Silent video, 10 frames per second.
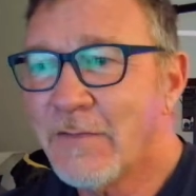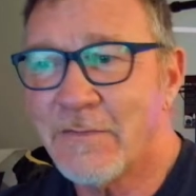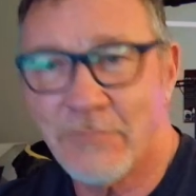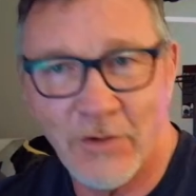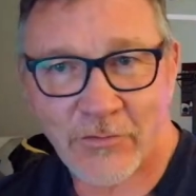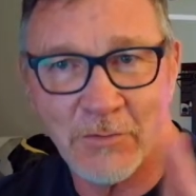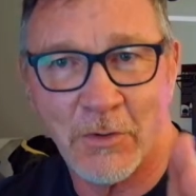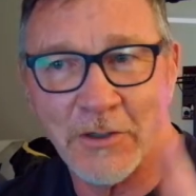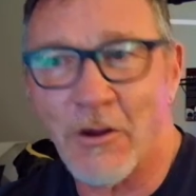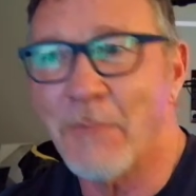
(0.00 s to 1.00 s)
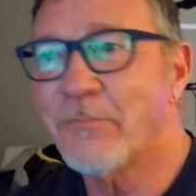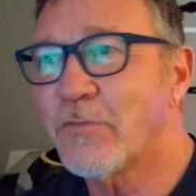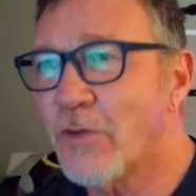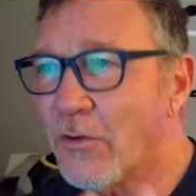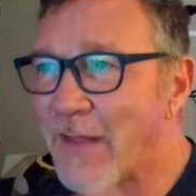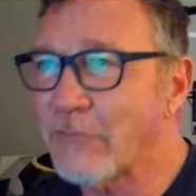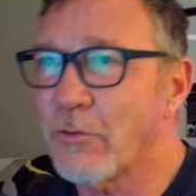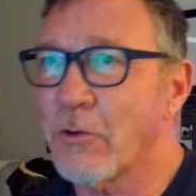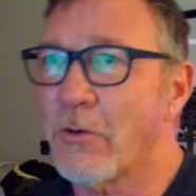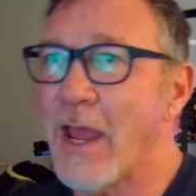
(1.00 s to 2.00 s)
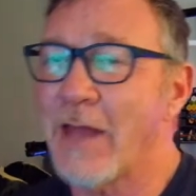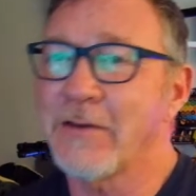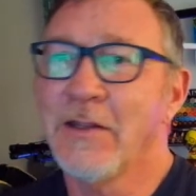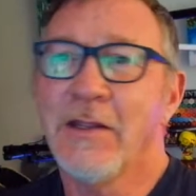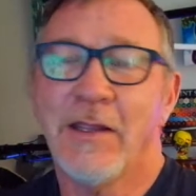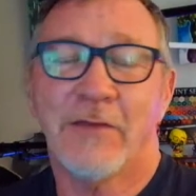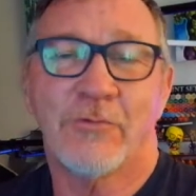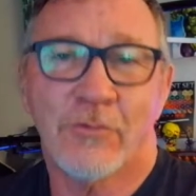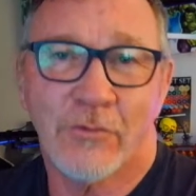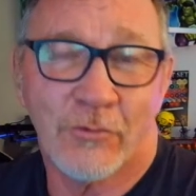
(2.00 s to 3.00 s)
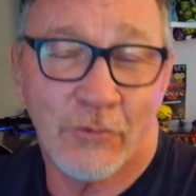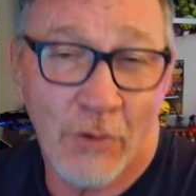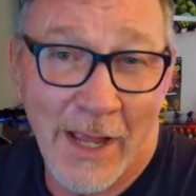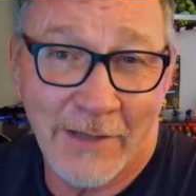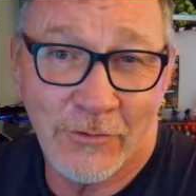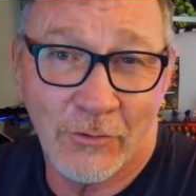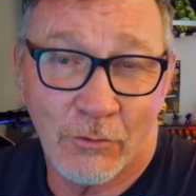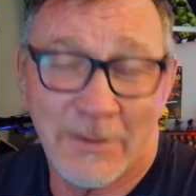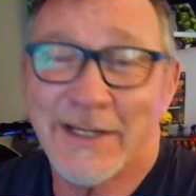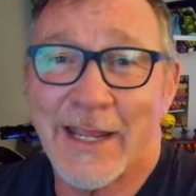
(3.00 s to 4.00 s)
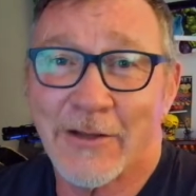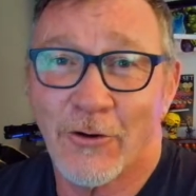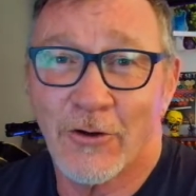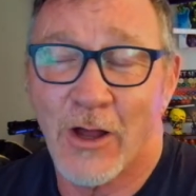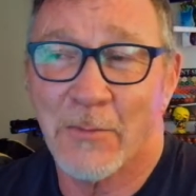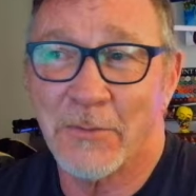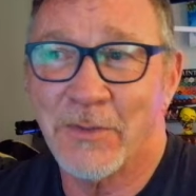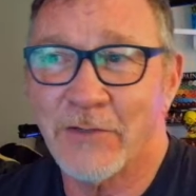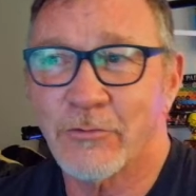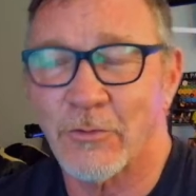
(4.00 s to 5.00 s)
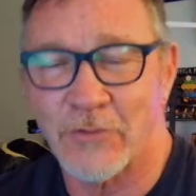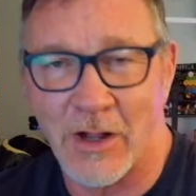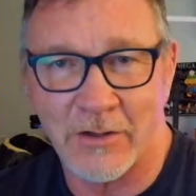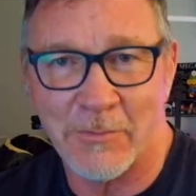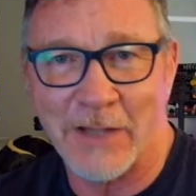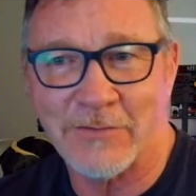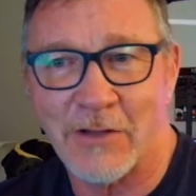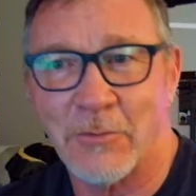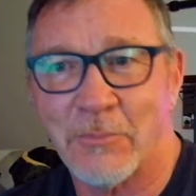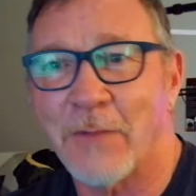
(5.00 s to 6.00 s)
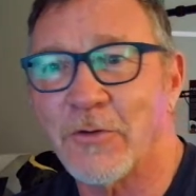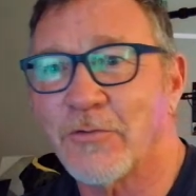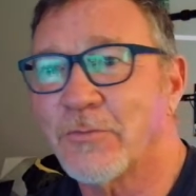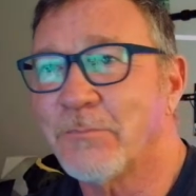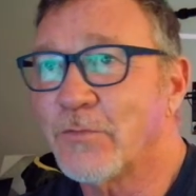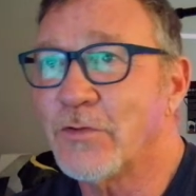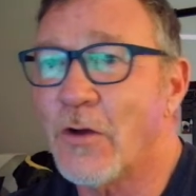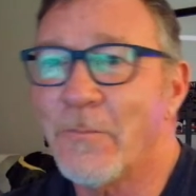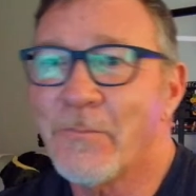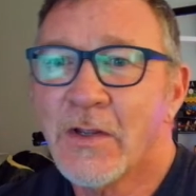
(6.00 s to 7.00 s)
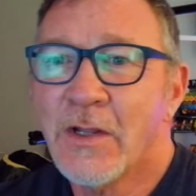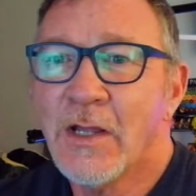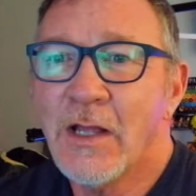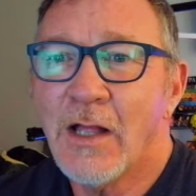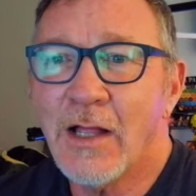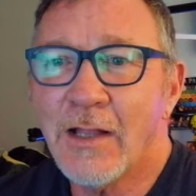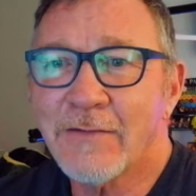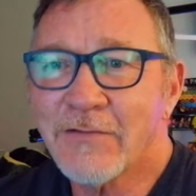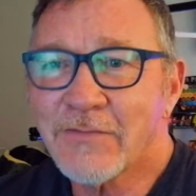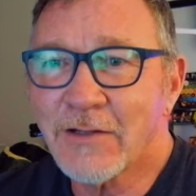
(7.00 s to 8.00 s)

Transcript: just to bring you up. So that's where we're at, and to try to regain our common peace, we're talking about teleprompters. So let's take a